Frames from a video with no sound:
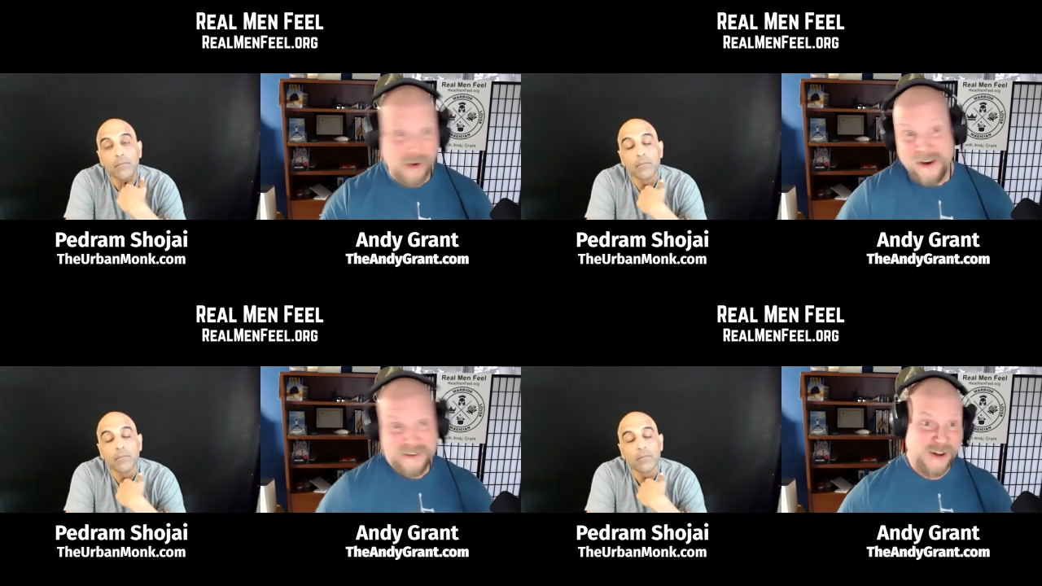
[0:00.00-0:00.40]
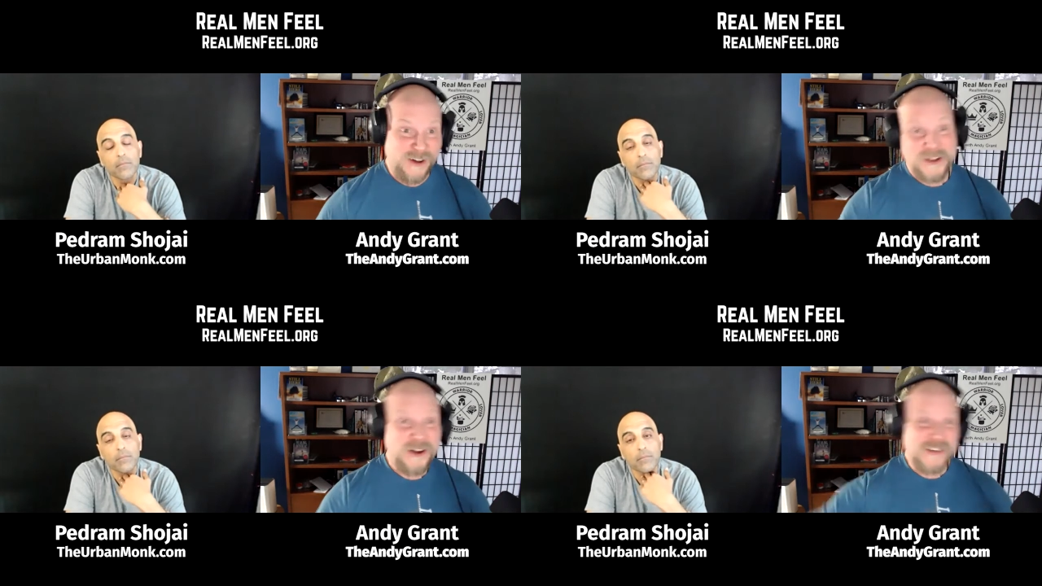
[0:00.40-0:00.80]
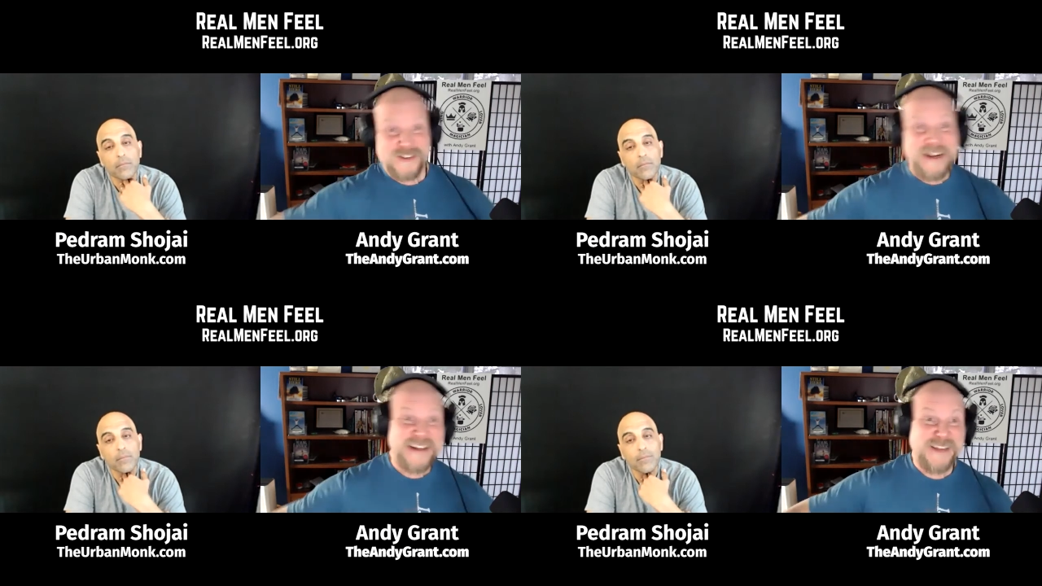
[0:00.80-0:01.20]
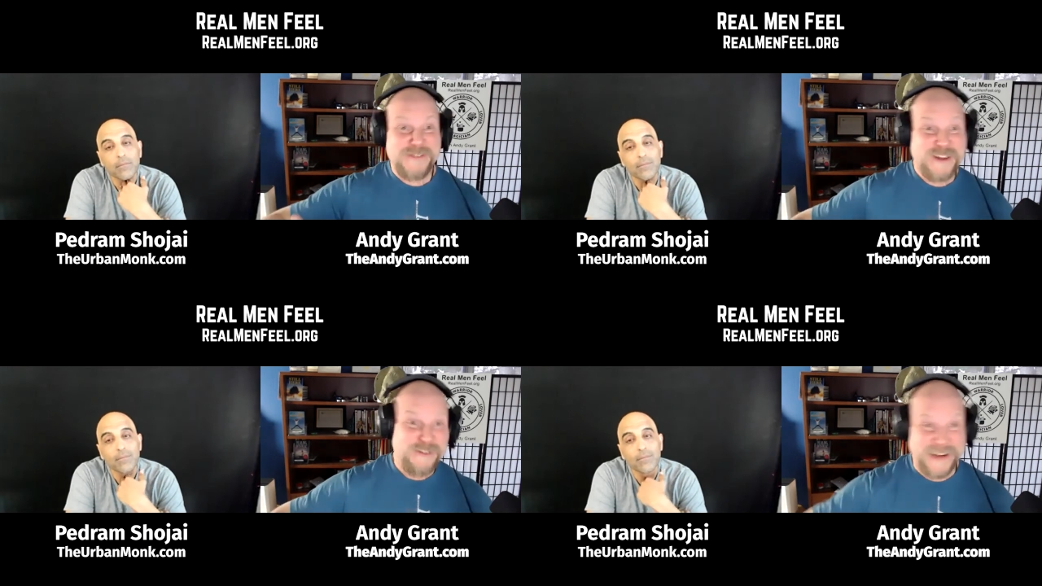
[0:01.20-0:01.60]
Speaker 1: Oh, oh, look at all these great
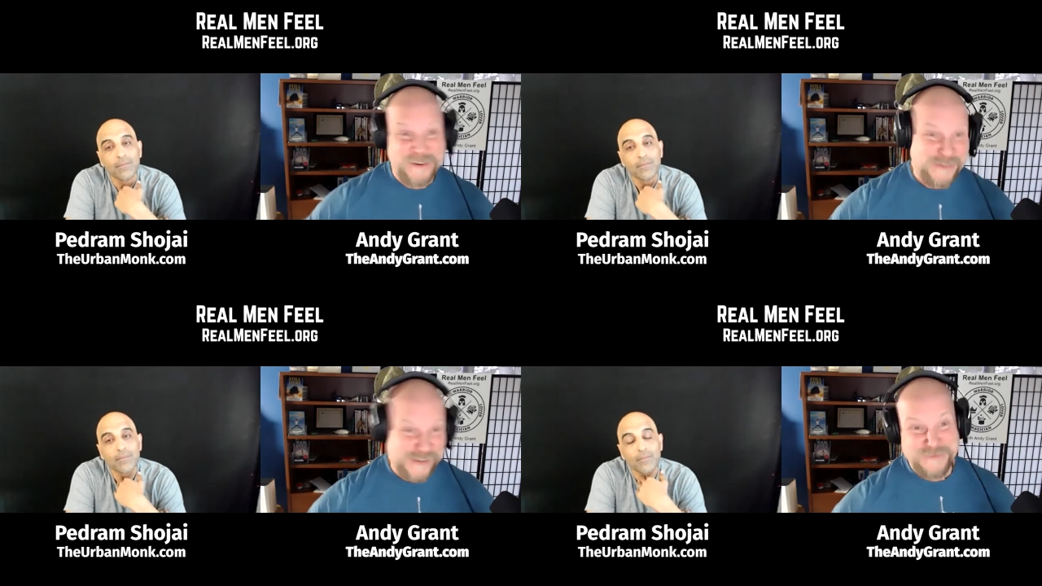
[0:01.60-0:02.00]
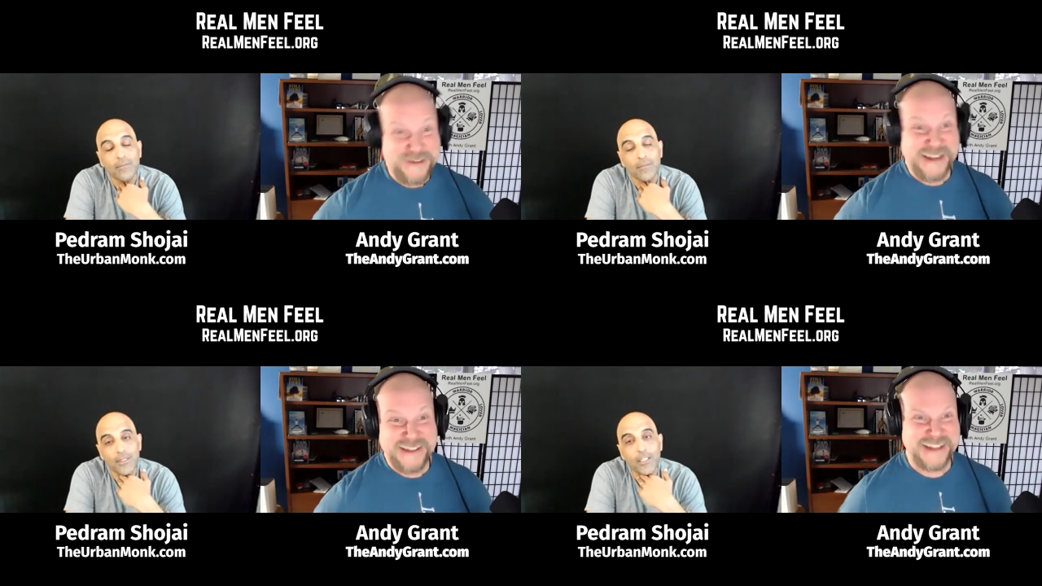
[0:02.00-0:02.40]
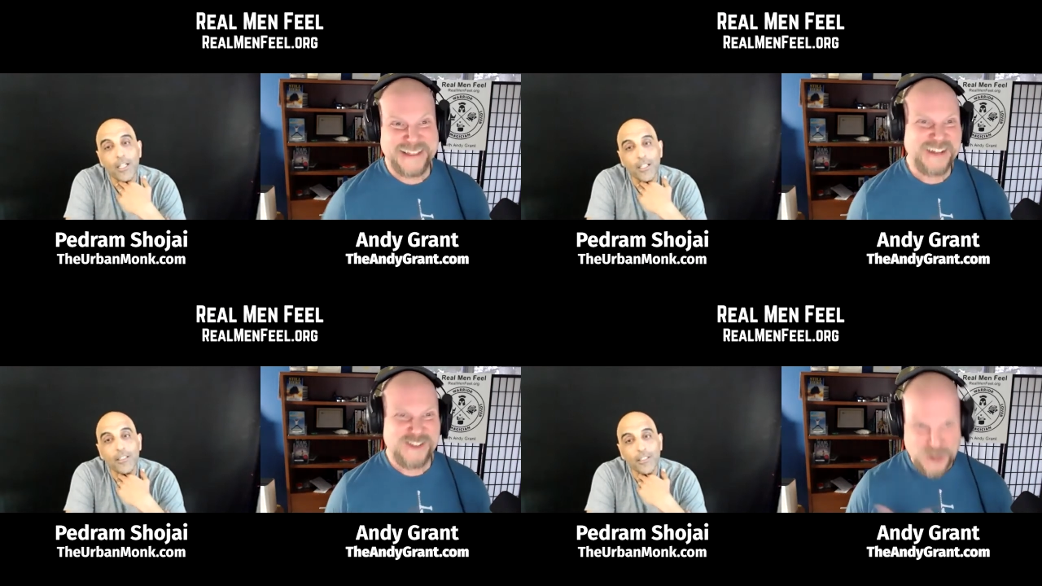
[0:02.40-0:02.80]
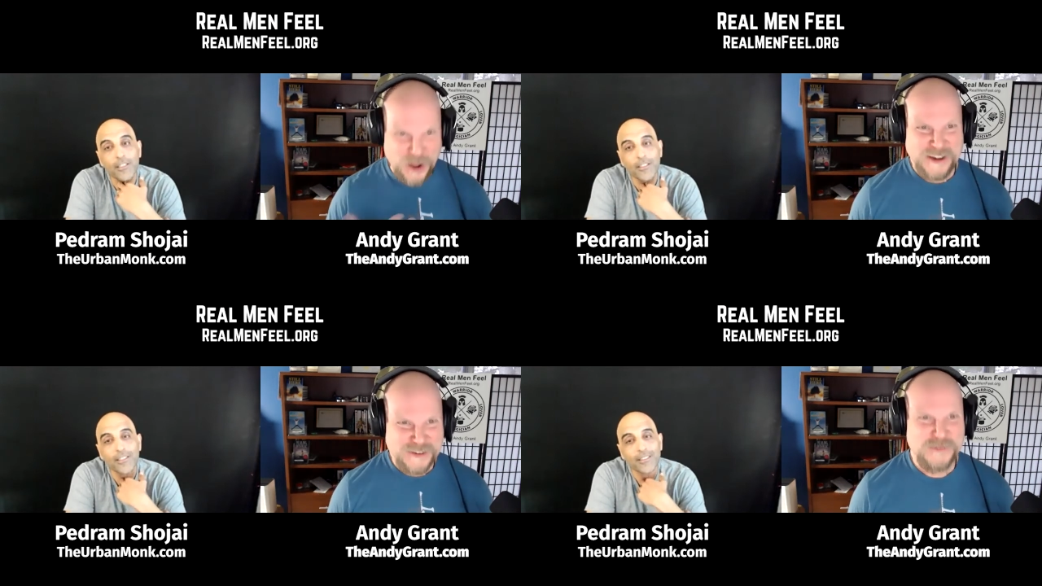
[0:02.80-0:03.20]
gifts. I'll figure out someday. Like that's
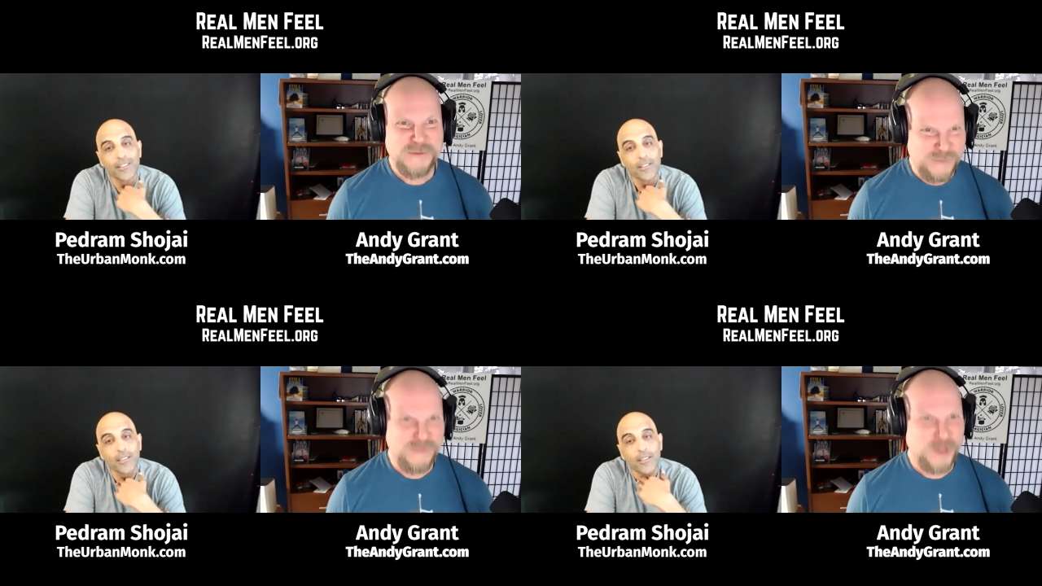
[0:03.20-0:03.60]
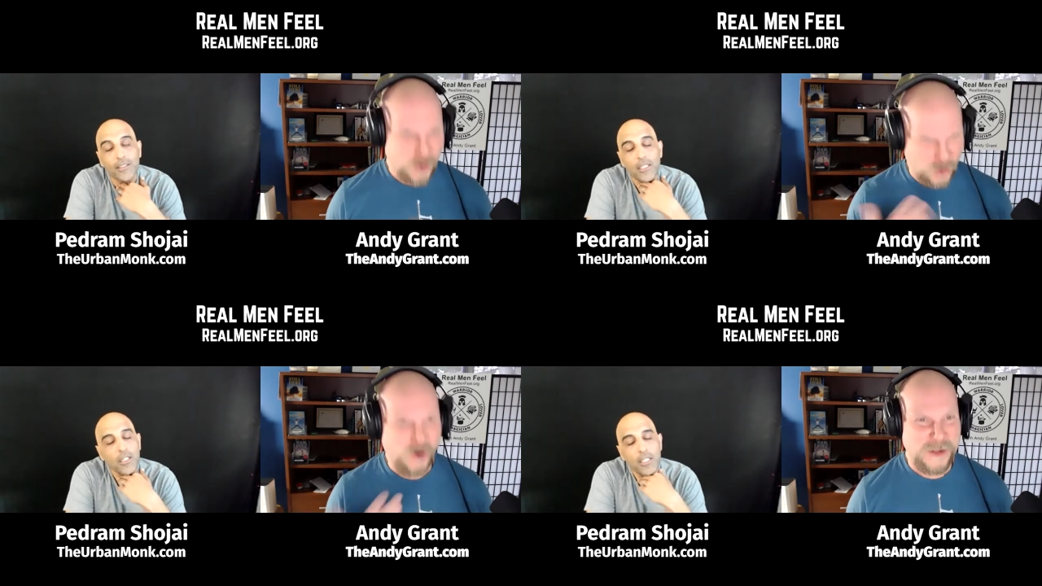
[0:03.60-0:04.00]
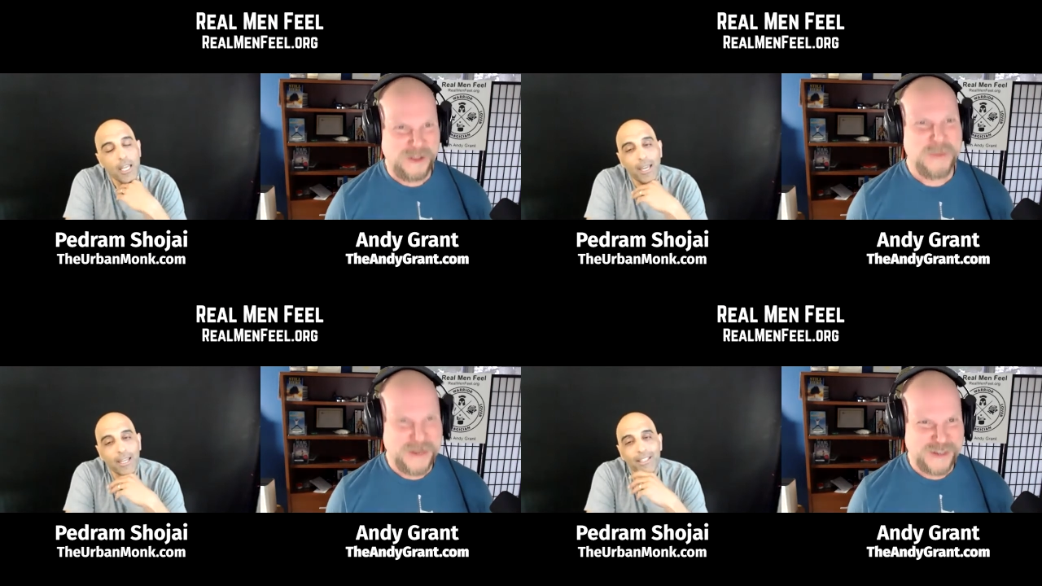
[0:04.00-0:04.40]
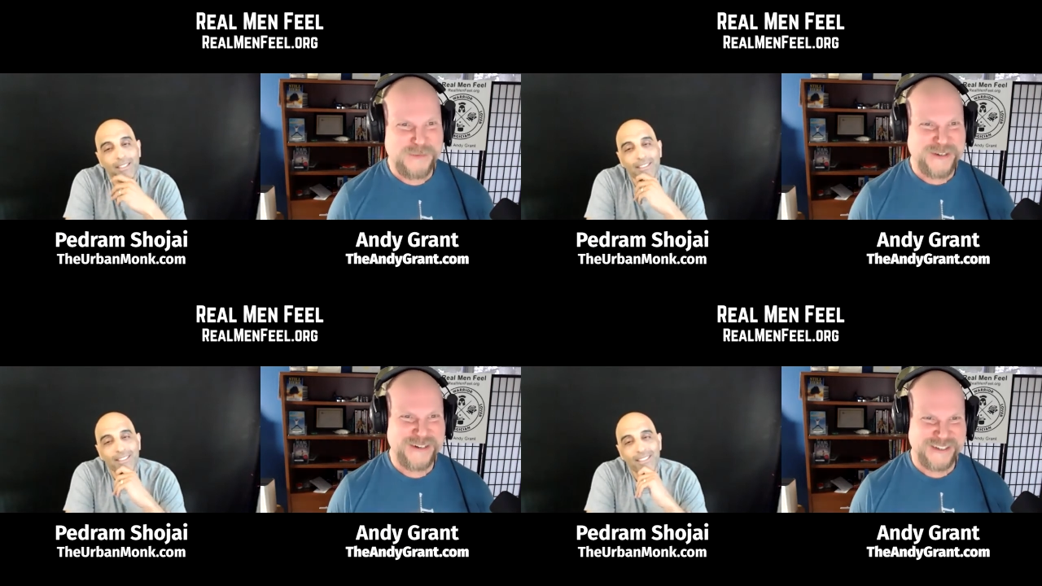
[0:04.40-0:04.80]
not the normal yeah. human
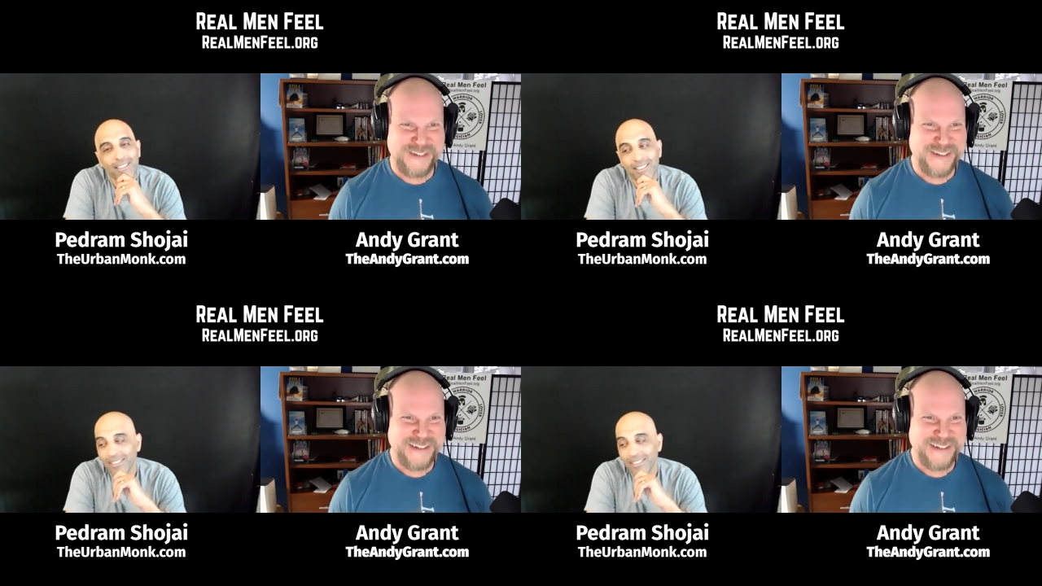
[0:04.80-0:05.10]
experience of it.